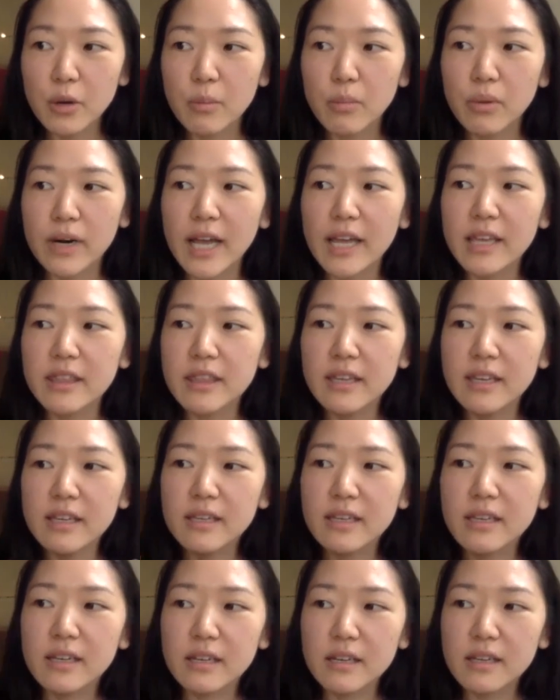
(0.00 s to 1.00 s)
but i
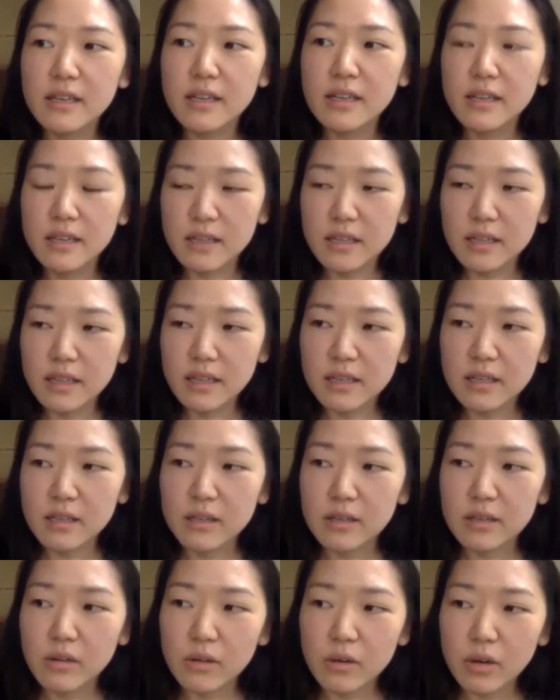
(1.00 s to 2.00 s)
think
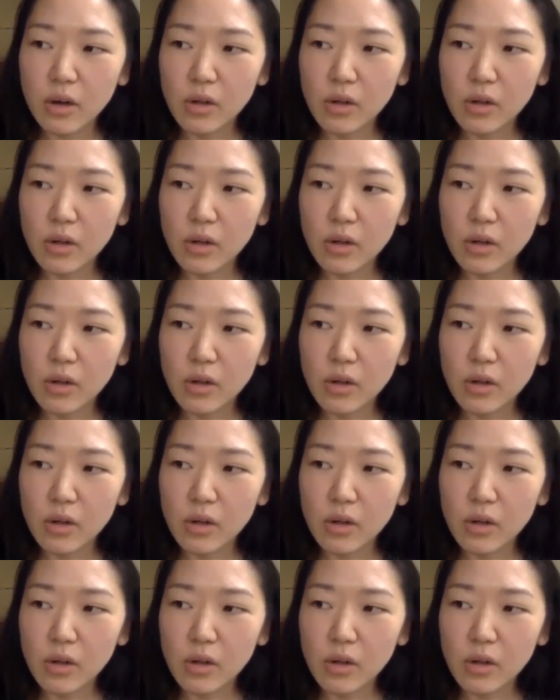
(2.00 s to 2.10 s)
in